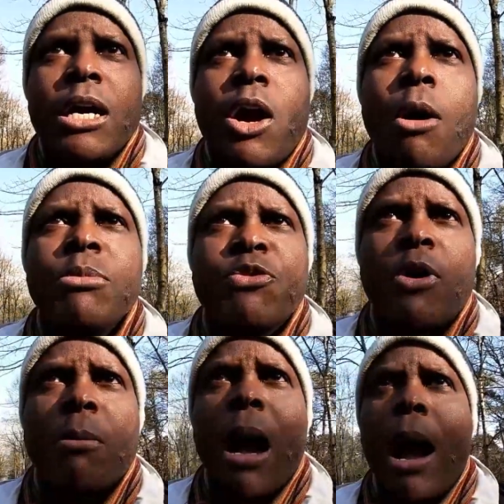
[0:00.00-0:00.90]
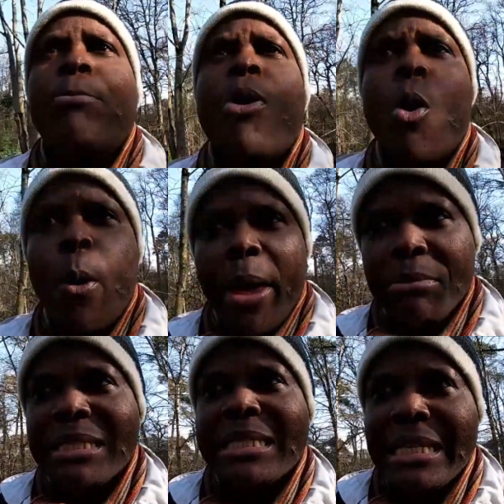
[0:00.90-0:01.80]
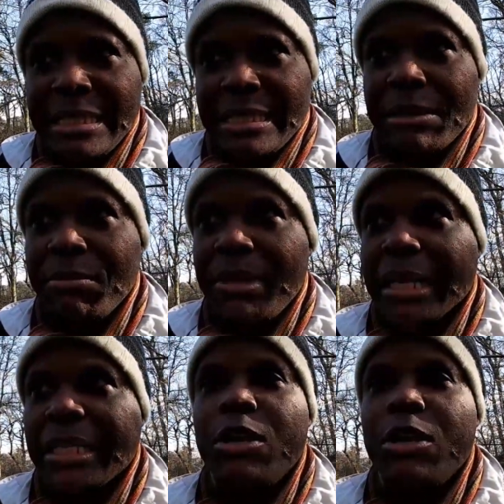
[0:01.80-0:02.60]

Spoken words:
comes from a poem system that